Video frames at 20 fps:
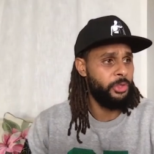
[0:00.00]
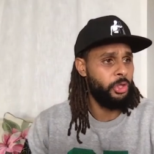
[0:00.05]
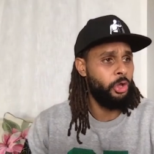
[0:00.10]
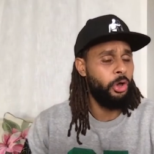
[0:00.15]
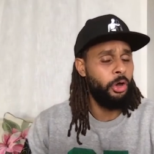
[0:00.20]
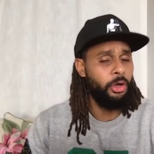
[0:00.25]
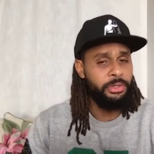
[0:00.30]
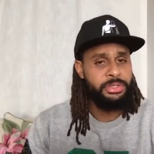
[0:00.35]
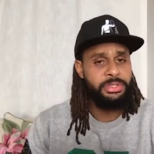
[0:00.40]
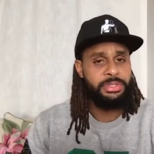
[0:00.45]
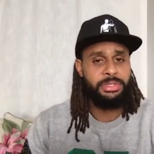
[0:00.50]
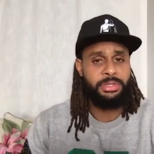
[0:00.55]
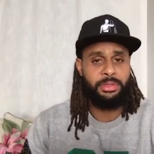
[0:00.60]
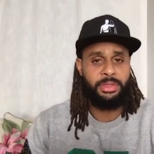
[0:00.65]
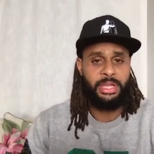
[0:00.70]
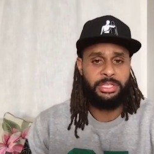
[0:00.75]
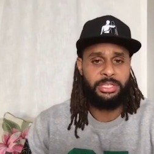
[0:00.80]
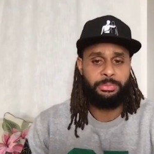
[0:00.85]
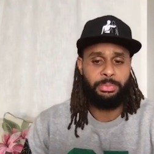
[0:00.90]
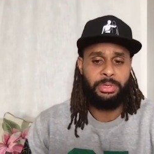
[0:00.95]

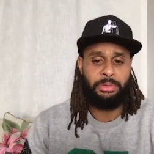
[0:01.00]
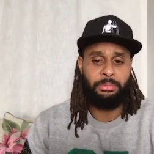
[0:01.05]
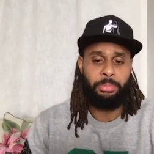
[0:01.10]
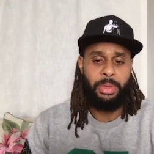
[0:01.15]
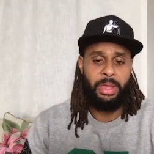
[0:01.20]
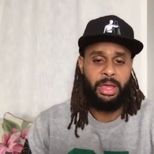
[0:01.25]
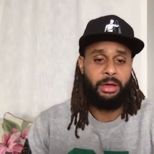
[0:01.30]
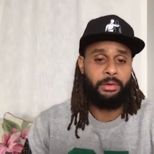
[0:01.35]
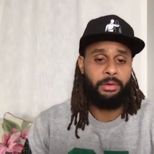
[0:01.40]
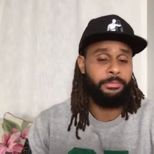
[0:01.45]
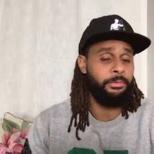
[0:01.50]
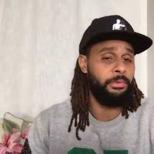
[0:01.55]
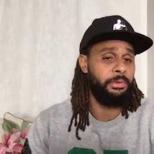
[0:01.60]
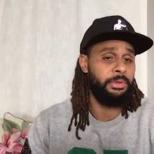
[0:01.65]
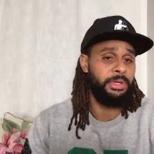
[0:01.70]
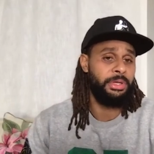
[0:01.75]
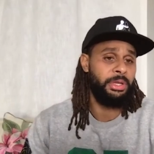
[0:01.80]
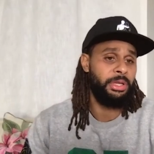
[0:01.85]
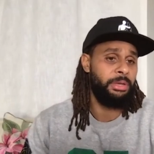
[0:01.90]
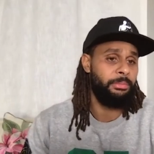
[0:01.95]
constant that's been
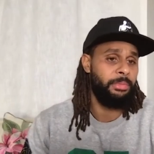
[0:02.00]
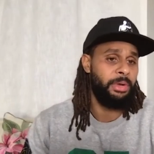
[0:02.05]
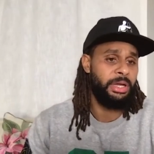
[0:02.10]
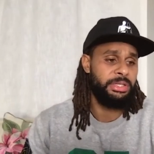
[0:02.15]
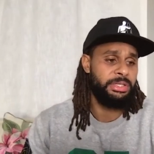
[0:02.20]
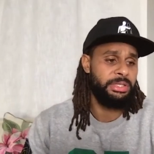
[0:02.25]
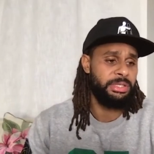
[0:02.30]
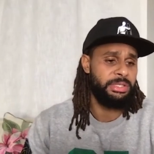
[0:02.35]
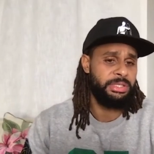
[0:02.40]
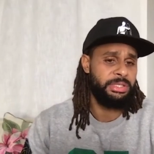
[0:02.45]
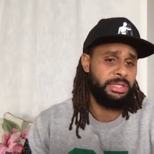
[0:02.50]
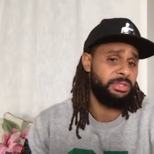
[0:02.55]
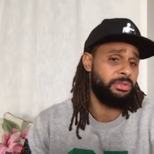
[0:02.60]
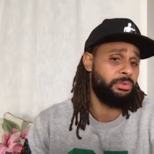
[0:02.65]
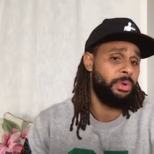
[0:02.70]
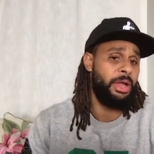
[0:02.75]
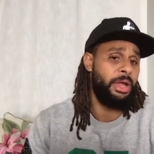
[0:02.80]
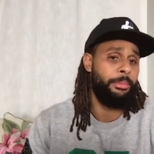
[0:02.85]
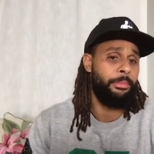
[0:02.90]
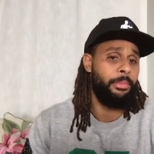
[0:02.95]
powerful in, in my success
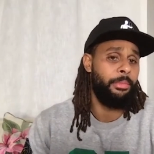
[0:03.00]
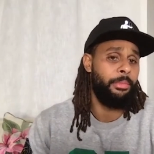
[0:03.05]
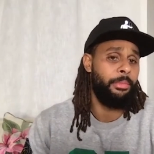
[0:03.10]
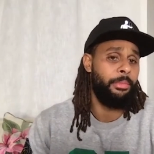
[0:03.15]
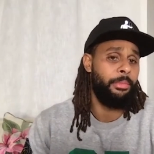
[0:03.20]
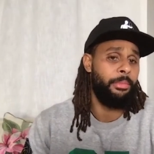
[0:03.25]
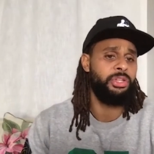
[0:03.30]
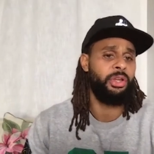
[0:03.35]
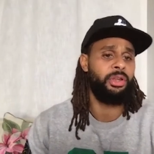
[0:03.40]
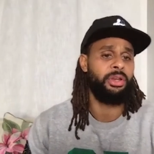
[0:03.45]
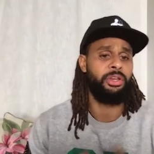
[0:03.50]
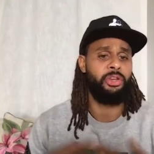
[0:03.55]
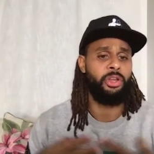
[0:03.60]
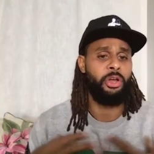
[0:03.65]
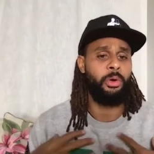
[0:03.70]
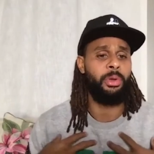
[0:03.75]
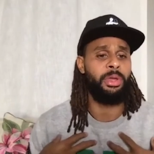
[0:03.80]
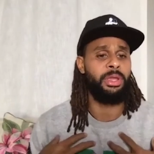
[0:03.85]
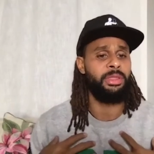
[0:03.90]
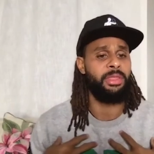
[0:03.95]
throughout my journey,
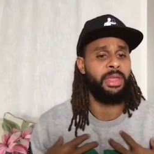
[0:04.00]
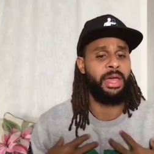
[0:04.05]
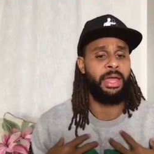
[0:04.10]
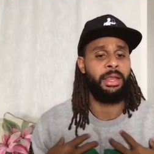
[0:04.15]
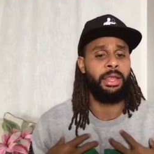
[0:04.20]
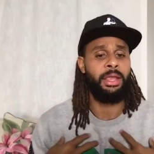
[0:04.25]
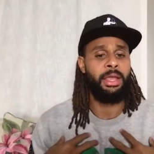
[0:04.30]
knowing that